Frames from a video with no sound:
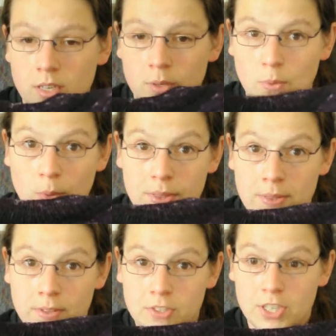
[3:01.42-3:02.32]
with
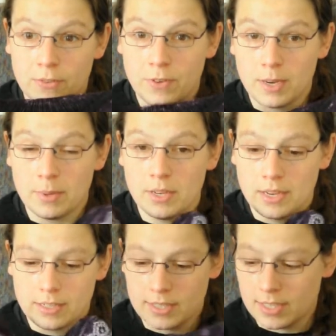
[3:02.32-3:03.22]
Ching Fibre,
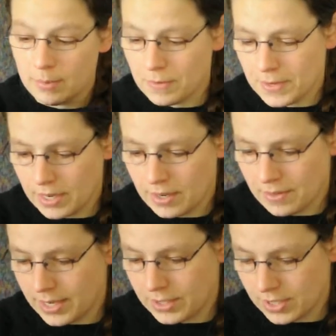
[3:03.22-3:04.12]
and some of the yarn
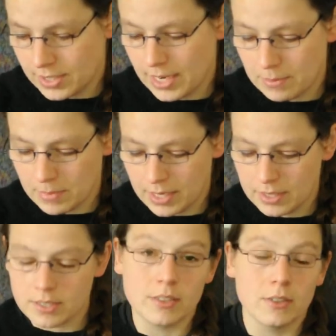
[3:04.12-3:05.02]
they just sent me
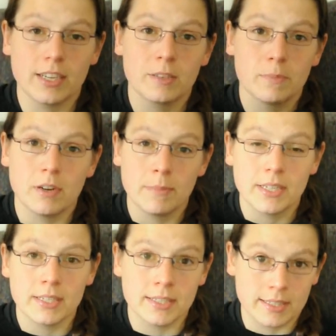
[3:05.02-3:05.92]
to experiment
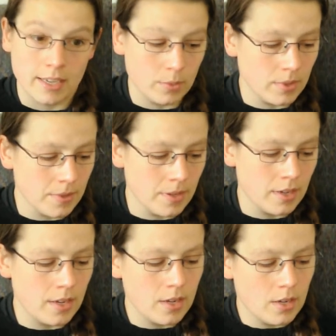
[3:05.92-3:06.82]
and design with,
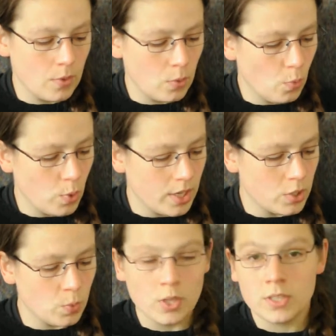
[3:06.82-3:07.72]

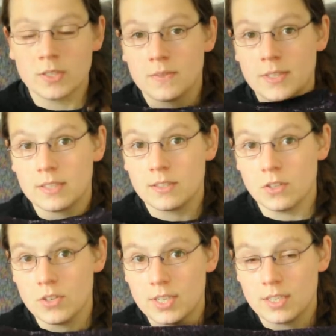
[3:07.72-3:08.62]
which was this
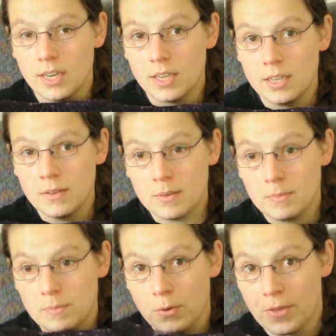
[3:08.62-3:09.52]
contrast color.
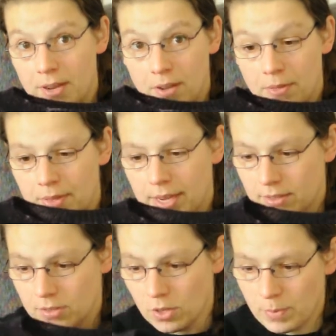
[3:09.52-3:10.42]
Both are on that
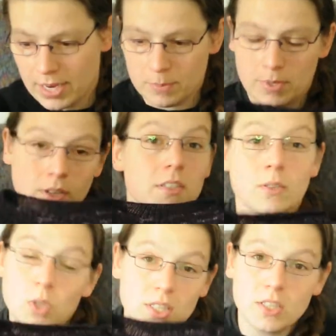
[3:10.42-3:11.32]
sock base because it
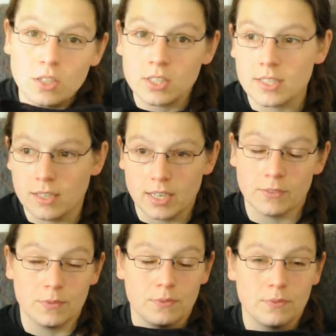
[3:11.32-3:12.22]
was a sock design,
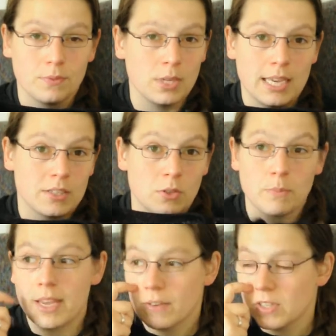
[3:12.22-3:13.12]
as you
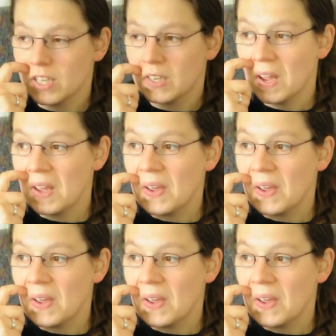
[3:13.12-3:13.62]
may have seen.